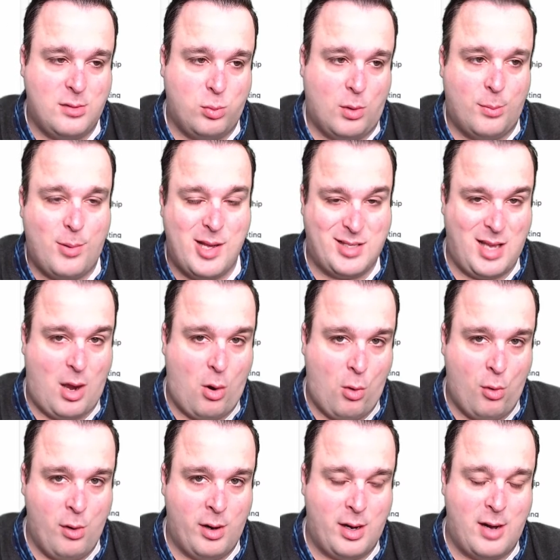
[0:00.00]

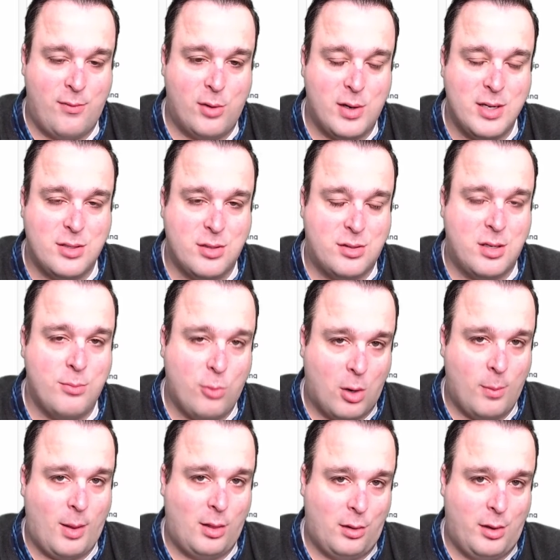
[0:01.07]
WordPress.org, and if you're interested more
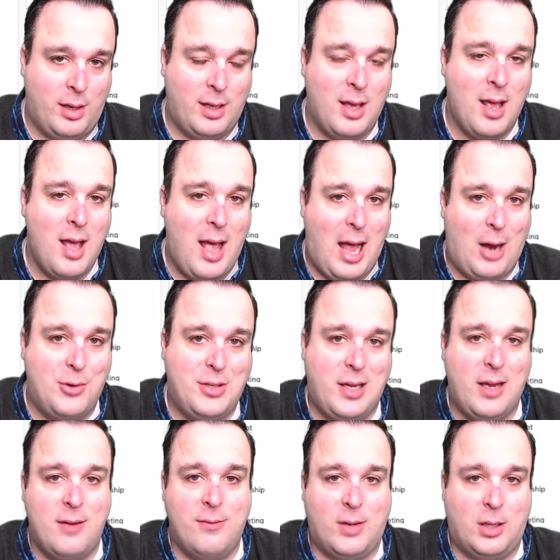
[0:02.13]
about learning how to
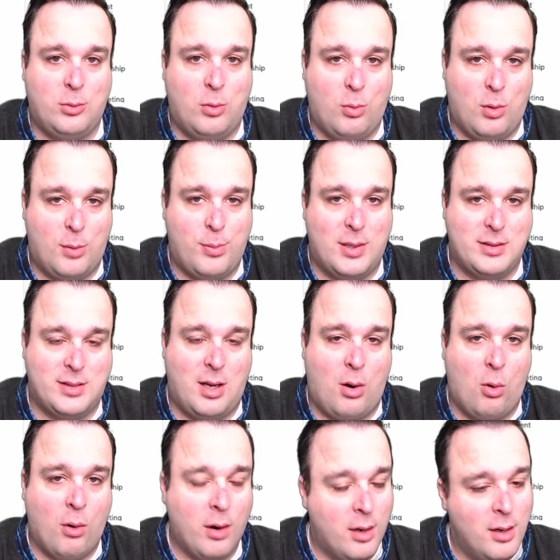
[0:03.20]
get involved with
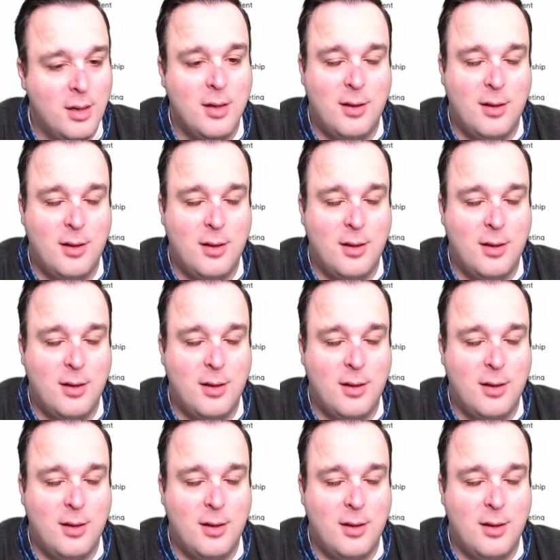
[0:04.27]
WordPress.org,